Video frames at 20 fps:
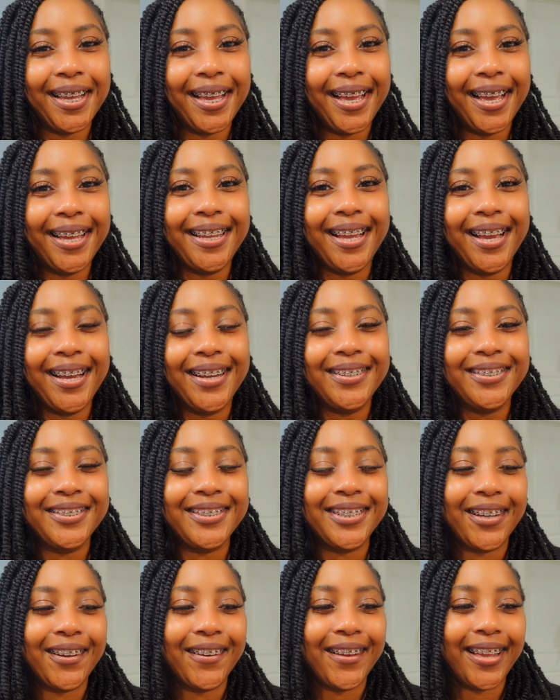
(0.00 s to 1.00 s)
Hey y'all,
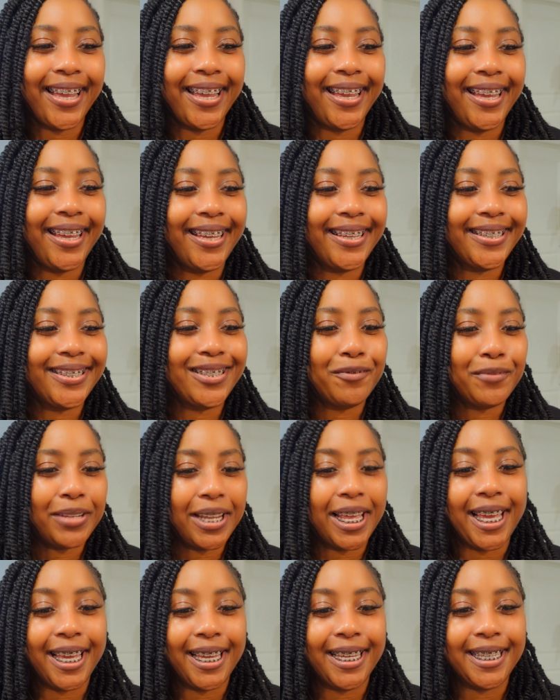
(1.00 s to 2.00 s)
so it is some
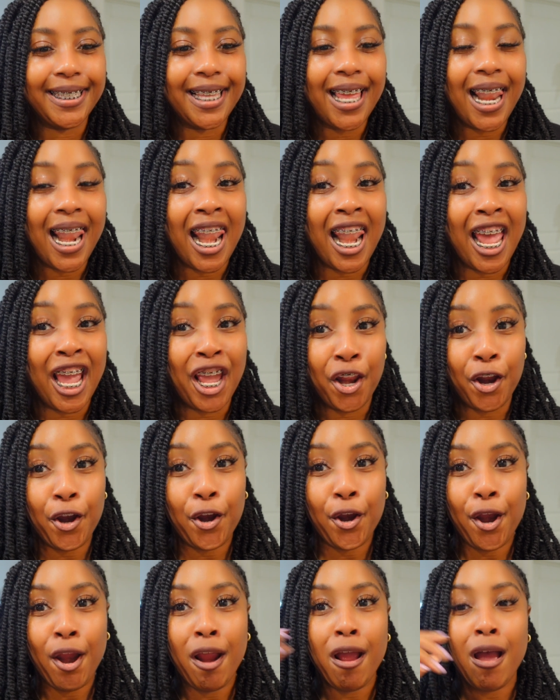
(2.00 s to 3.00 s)
days
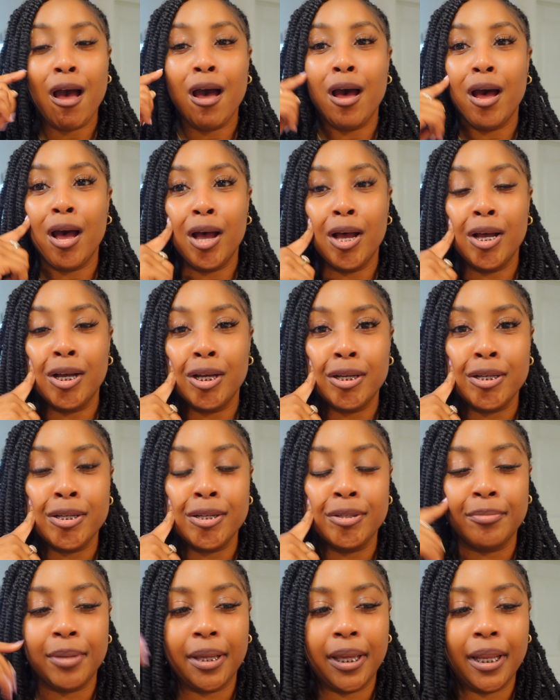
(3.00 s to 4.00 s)
later.
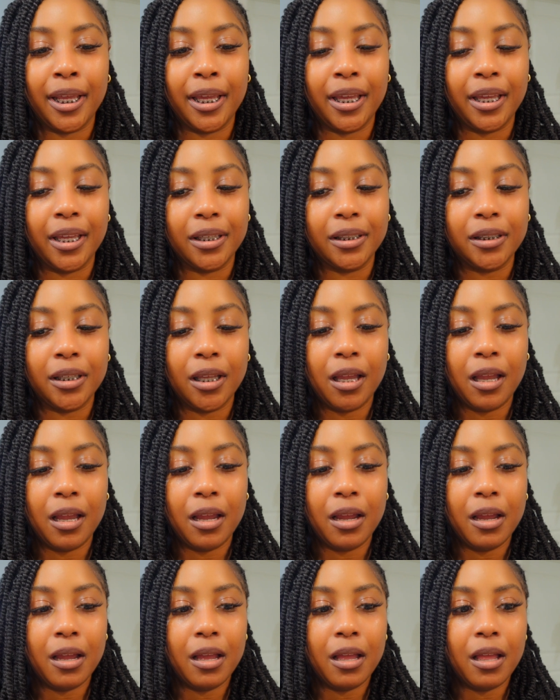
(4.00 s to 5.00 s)
It is
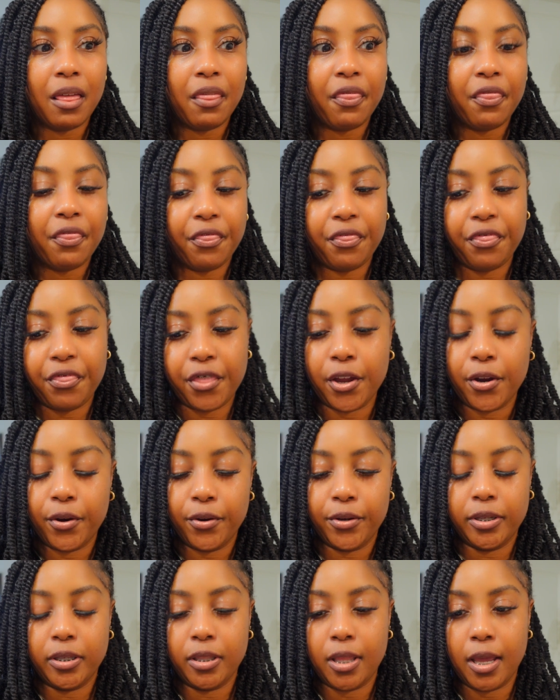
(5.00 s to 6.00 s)

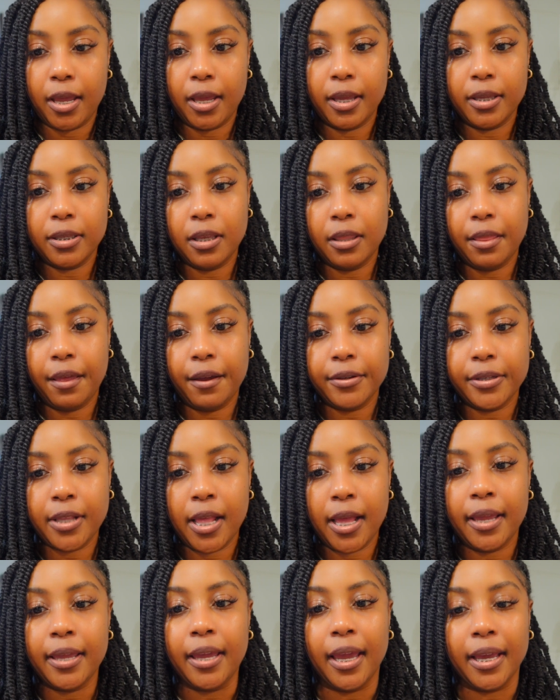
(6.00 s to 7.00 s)
Thursday. Is it
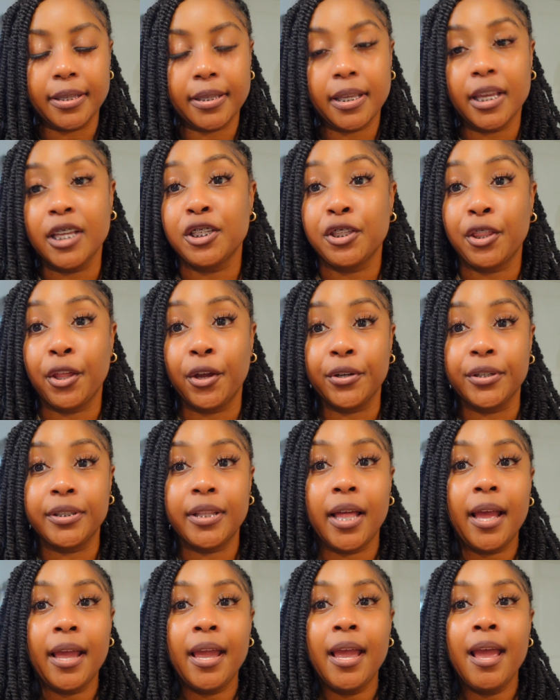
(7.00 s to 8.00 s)
Thursday? Yes, it's
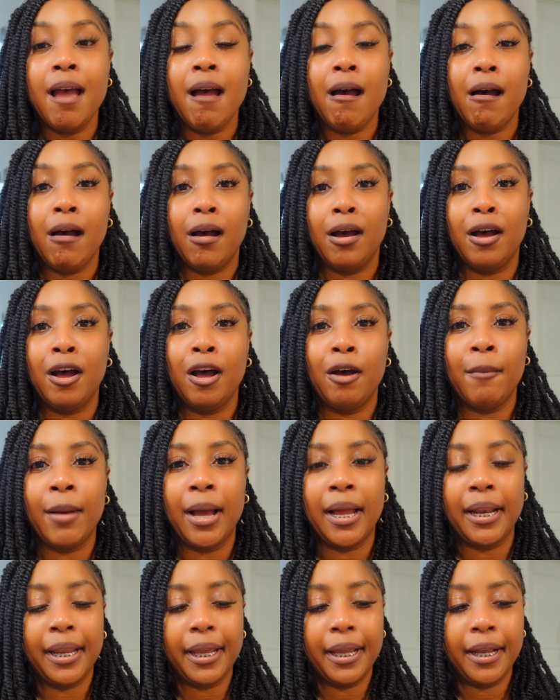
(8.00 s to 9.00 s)
Thursday.
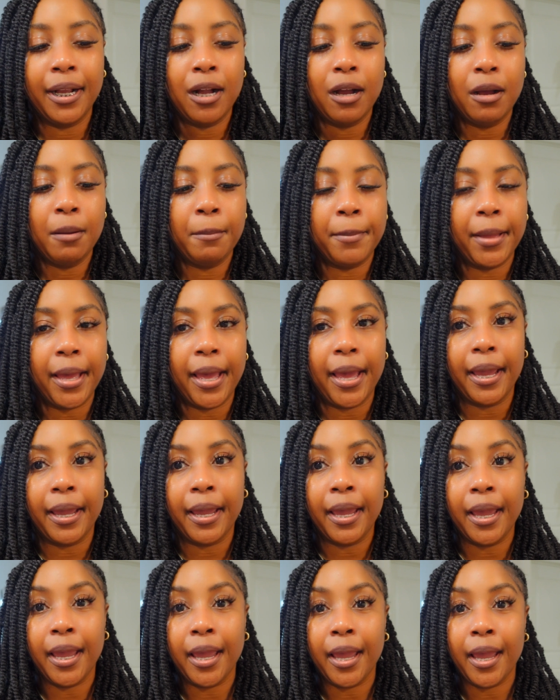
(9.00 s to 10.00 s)
I didn't come
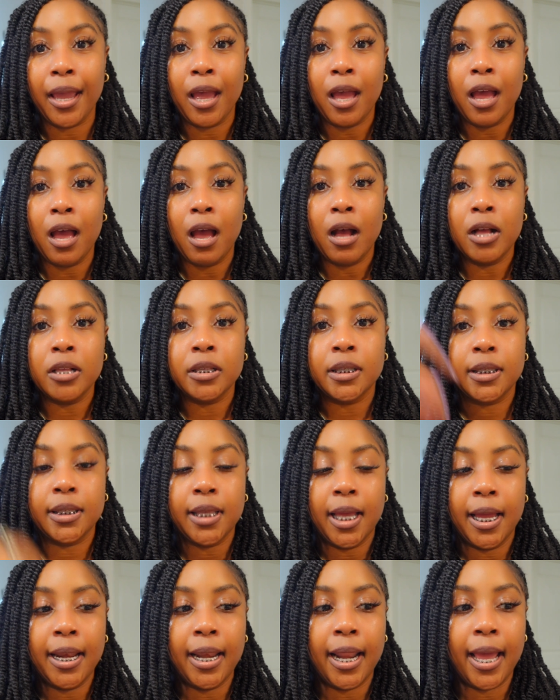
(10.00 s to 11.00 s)
back
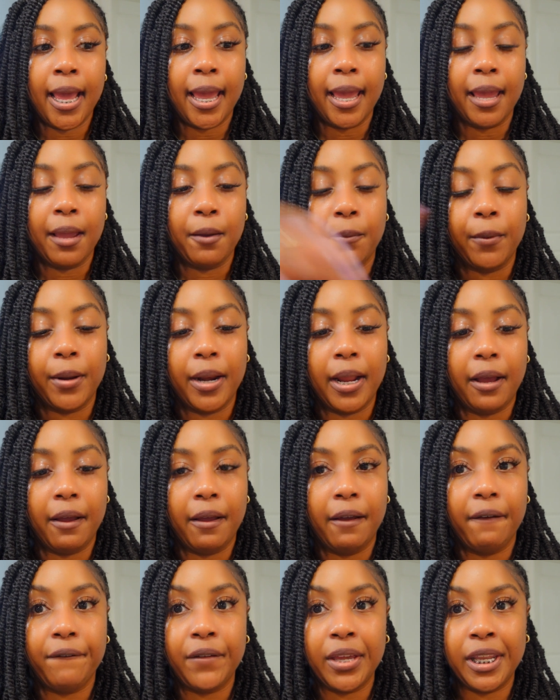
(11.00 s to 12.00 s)
Sunday when
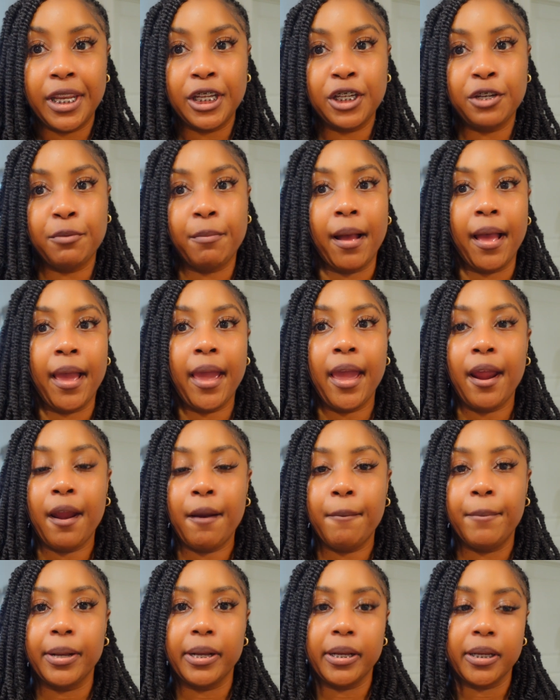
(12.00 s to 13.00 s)
I finished my
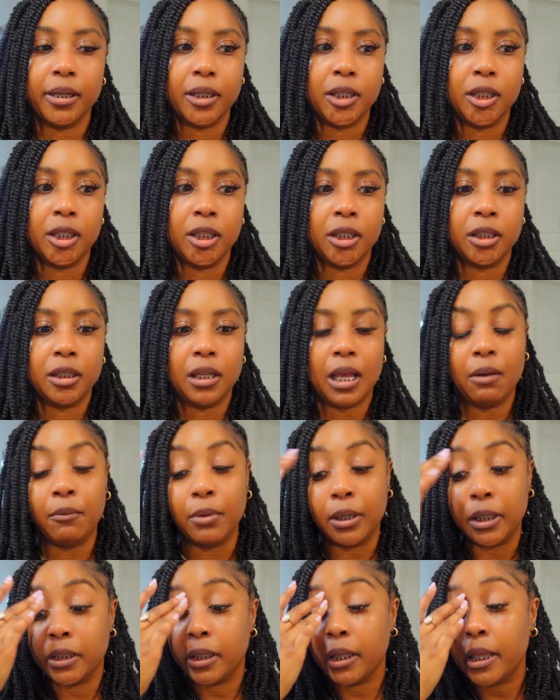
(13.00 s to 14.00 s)
hair because I
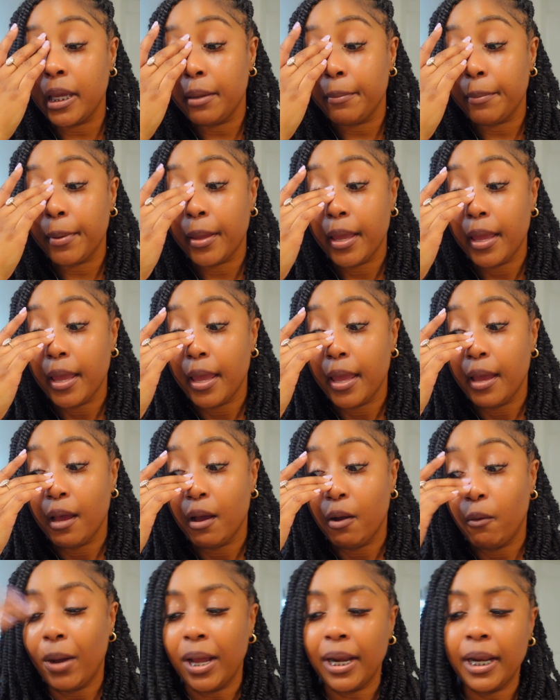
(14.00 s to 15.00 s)
went to sleep.
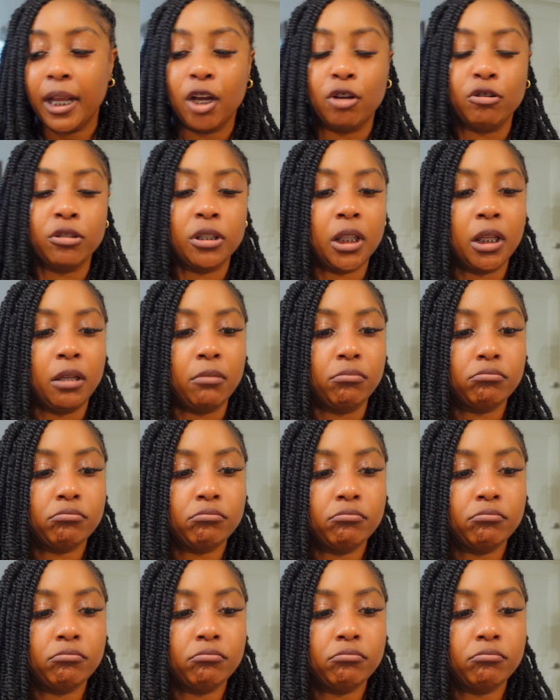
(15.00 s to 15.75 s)
Well, I didn't go to sleep.